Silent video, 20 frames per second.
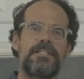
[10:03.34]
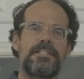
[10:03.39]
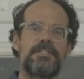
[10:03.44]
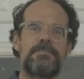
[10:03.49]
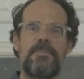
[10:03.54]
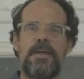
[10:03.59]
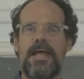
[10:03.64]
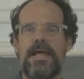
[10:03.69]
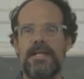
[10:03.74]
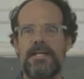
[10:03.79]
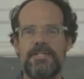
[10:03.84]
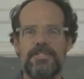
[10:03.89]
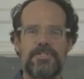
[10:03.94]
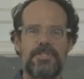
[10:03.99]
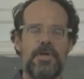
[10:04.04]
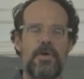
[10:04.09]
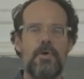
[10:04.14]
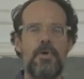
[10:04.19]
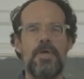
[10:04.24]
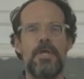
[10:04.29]
Spanish.
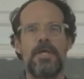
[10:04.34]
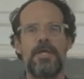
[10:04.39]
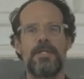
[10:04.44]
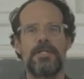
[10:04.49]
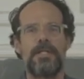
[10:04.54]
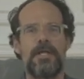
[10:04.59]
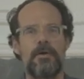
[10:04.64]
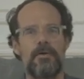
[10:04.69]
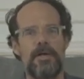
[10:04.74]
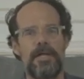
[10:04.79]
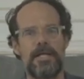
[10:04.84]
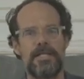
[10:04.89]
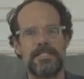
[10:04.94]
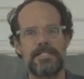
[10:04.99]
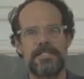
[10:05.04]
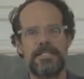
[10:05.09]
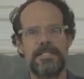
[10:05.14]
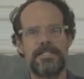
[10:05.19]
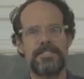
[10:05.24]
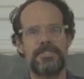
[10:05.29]
So there is
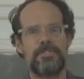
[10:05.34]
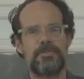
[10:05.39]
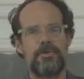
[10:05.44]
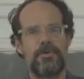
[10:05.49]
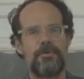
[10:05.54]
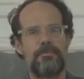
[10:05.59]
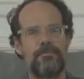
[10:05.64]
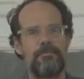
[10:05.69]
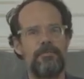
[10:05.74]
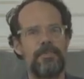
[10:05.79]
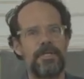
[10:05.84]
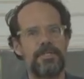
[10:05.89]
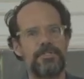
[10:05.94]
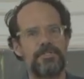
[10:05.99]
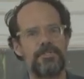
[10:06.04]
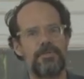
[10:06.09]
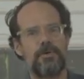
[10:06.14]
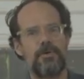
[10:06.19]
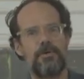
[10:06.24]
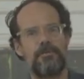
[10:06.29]
this sort of
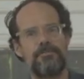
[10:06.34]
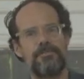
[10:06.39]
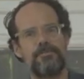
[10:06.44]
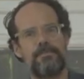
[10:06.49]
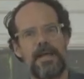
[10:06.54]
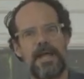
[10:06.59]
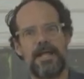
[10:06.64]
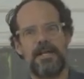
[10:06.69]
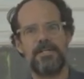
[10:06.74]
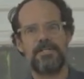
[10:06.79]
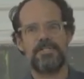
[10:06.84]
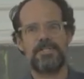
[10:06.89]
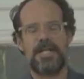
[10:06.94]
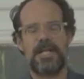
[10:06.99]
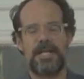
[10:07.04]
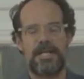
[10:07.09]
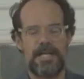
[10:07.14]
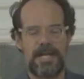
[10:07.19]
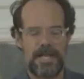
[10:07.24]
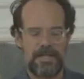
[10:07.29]
mixture of Spanish
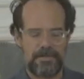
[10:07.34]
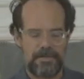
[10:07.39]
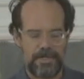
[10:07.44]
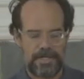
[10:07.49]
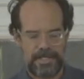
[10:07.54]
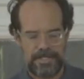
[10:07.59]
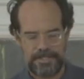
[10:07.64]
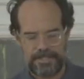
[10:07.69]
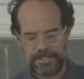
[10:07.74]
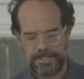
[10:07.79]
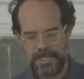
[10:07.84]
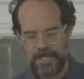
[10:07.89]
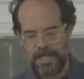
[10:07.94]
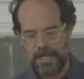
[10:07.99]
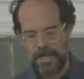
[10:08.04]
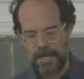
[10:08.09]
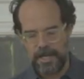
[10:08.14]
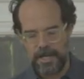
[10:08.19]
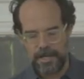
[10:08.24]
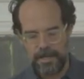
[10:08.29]
and Netherlands,
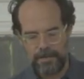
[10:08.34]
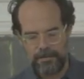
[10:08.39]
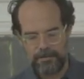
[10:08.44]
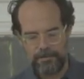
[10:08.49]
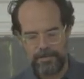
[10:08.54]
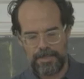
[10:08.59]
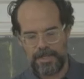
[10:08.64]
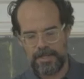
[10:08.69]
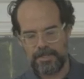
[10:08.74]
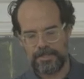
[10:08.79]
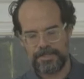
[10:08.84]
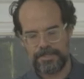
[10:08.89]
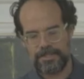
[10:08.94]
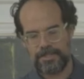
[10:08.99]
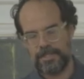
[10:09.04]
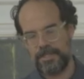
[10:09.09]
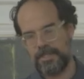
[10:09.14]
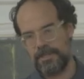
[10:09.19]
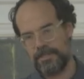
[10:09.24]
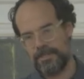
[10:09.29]
um, because
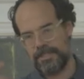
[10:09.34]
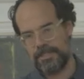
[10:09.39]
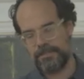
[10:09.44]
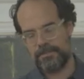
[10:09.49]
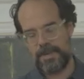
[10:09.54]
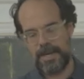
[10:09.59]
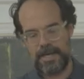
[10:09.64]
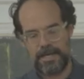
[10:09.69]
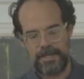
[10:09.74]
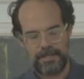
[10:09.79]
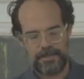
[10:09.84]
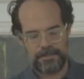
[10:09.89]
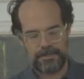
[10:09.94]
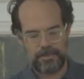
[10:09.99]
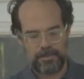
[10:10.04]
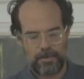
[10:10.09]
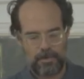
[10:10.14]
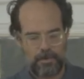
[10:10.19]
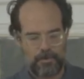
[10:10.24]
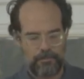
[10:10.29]
the, Spain
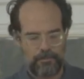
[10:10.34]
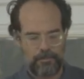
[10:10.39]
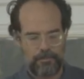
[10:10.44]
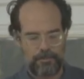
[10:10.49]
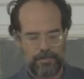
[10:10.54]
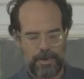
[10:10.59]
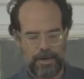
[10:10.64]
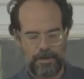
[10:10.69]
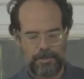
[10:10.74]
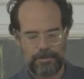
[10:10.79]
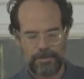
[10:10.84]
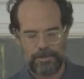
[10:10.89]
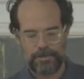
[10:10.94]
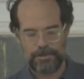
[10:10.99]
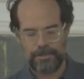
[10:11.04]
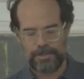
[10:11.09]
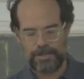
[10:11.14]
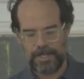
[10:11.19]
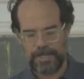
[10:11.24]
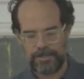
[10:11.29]
took over part of
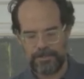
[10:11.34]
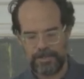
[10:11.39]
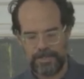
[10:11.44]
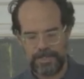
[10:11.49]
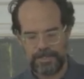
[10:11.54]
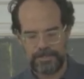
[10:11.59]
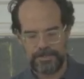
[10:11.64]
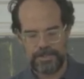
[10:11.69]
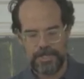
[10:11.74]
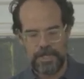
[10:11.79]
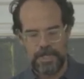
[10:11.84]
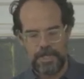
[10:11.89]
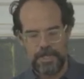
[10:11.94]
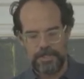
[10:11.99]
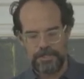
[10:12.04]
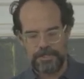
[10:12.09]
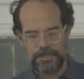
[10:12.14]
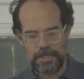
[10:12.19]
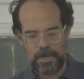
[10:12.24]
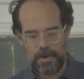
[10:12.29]
the Netherlands.
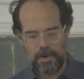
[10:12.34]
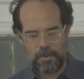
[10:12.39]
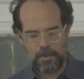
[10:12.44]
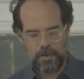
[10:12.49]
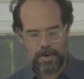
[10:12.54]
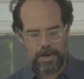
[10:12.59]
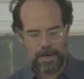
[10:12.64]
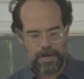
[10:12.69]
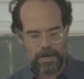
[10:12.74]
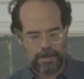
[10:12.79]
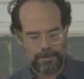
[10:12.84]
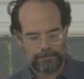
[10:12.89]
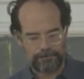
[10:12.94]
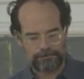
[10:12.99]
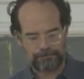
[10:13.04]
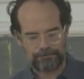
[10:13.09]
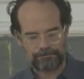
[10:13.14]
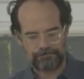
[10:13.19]
So, um,